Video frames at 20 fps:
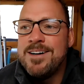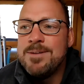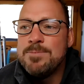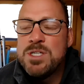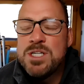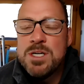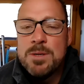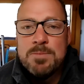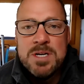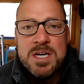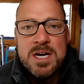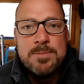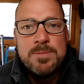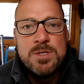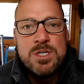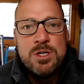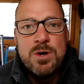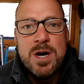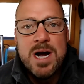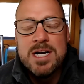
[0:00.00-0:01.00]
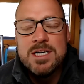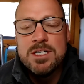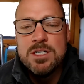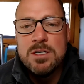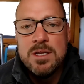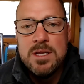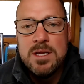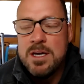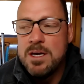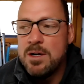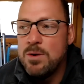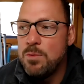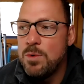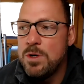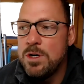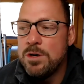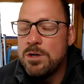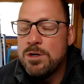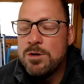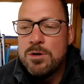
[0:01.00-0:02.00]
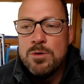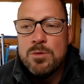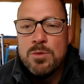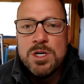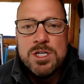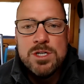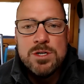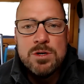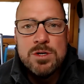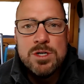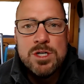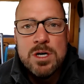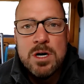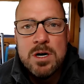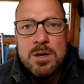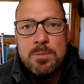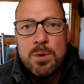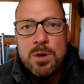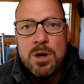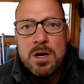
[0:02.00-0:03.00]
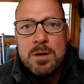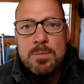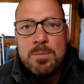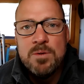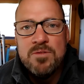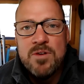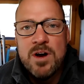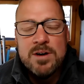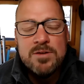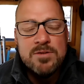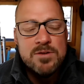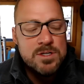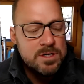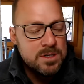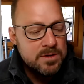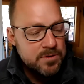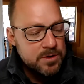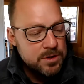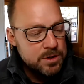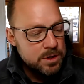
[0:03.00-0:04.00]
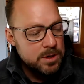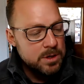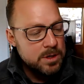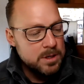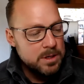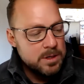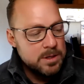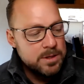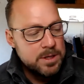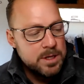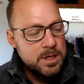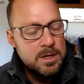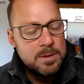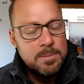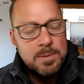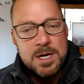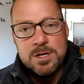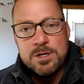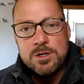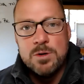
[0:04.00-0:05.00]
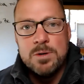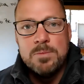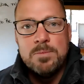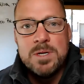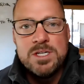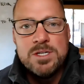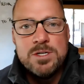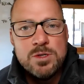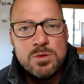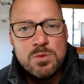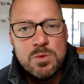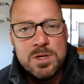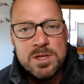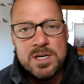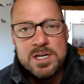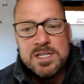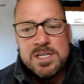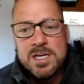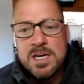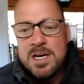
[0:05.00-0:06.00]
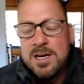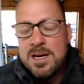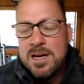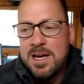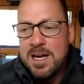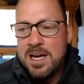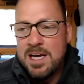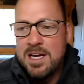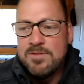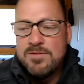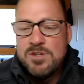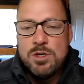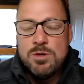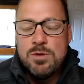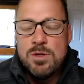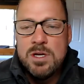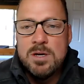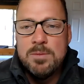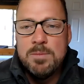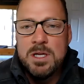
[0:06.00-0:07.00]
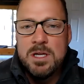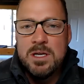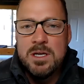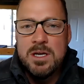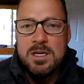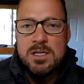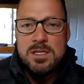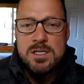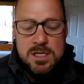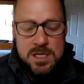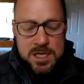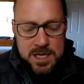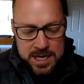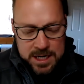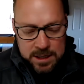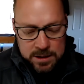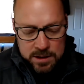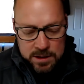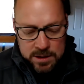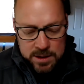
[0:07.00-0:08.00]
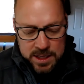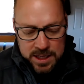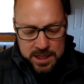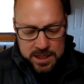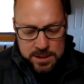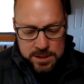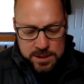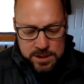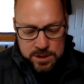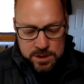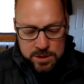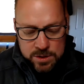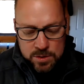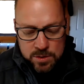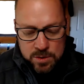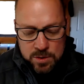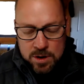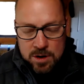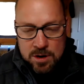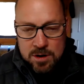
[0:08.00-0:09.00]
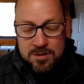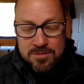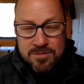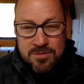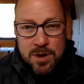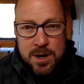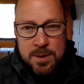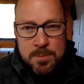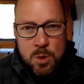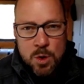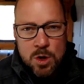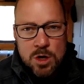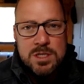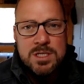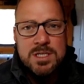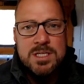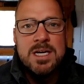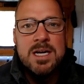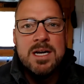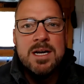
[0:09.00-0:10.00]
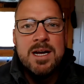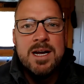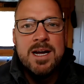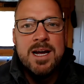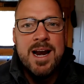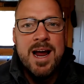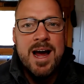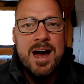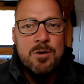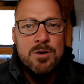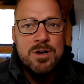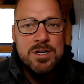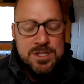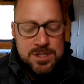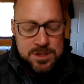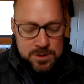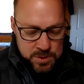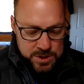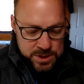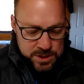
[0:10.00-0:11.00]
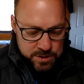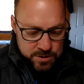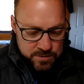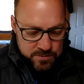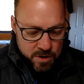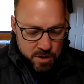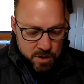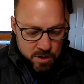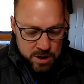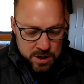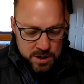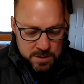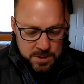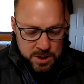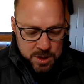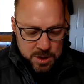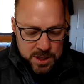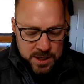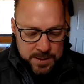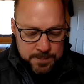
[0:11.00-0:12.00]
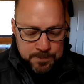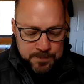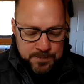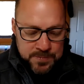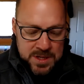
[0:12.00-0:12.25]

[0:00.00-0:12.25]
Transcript: Sometimes you actually, when you're doing research on product providers, if you're thinking about doing business with us, it gives you the ability to kind of look into our frameworks and how it is that we serve our community.